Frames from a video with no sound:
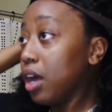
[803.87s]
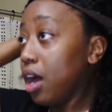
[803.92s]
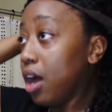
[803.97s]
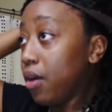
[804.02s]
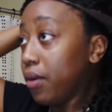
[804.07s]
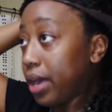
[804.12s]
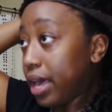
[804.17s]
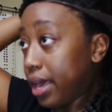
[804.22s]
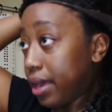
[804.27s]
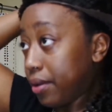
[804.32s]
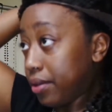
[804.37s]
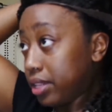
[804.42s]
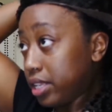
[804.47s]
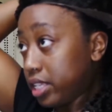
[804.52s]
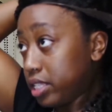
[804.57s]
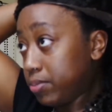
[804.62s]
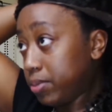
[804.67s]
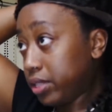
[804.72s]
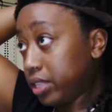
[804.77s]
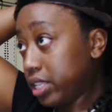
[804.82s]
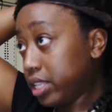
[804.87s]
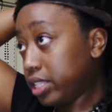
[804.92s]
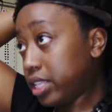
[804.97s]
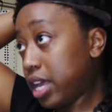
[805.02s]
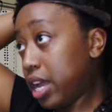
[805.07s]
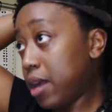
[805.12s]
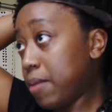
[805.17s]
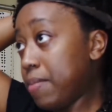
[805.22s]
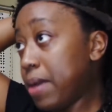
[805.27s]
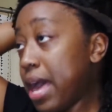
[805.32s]
Okay, let's put this
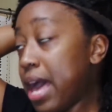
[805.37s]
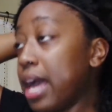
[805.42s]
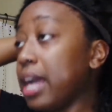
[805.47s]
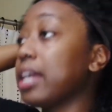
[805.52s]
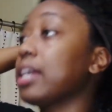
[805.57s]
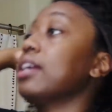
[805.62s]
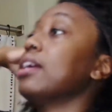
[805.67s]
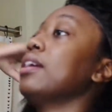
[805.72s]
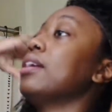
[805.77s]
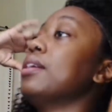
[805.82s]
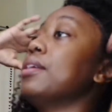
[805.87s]
hair back.